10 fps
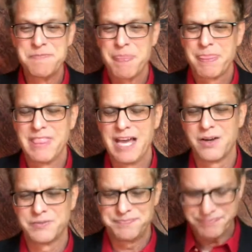
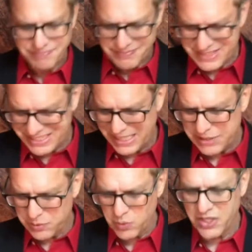Now, you see,
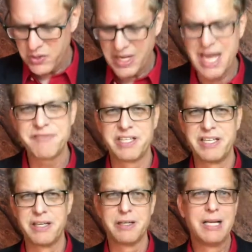so what do you have in
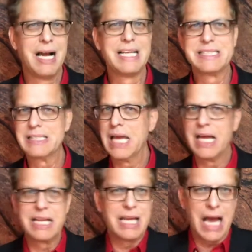here? I
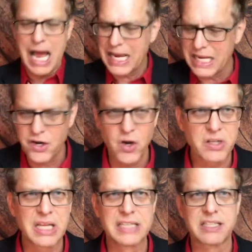said, "I got all
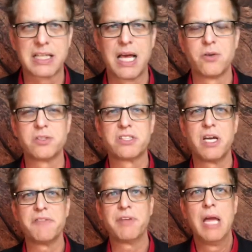kinds of clown
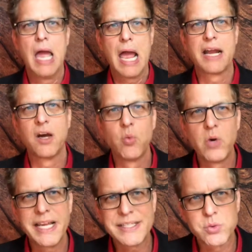stuff and a
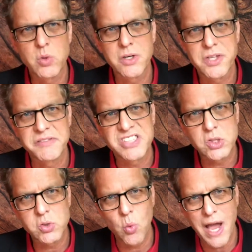week's worth of
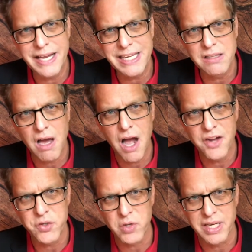sweaty
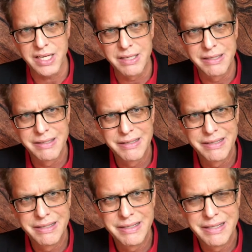laundry."
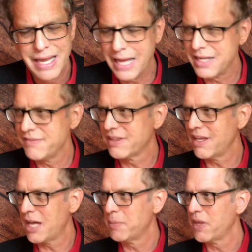Hadn't even
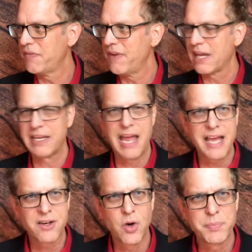thought about the fact I
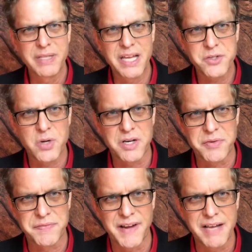hadn't opened that trunk
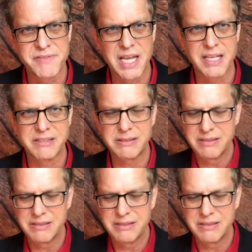for 5 days.